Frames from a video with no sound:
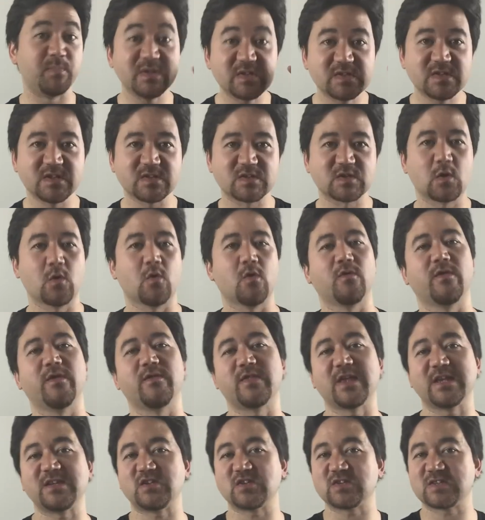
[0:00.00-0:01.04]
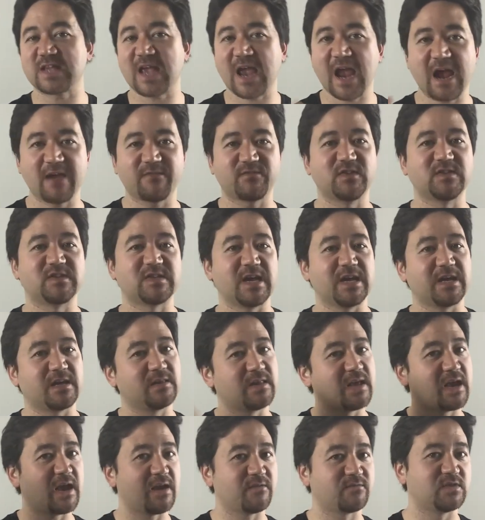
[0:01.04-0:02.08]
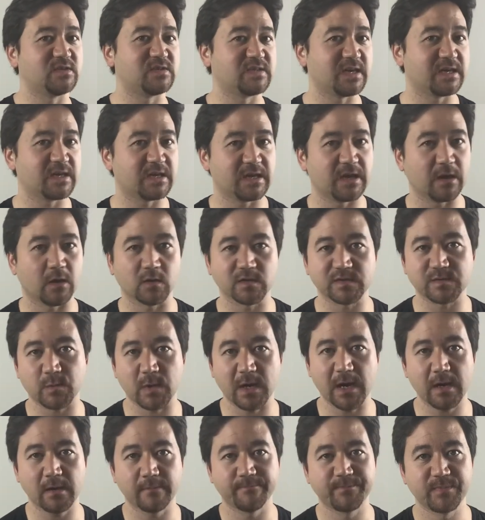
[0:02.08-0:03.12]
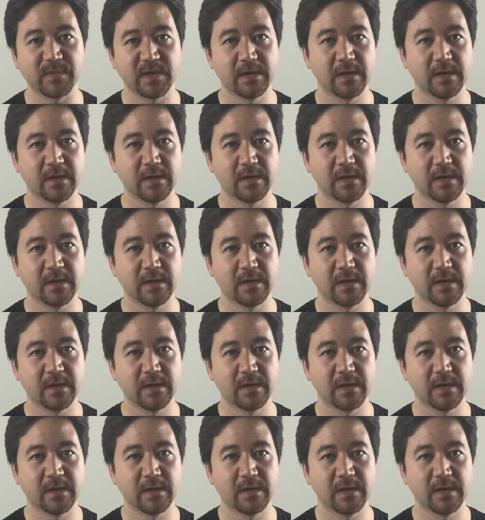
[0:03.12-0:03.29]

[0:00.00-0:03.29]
business call that they just have to take, and they have to take it elsewhere.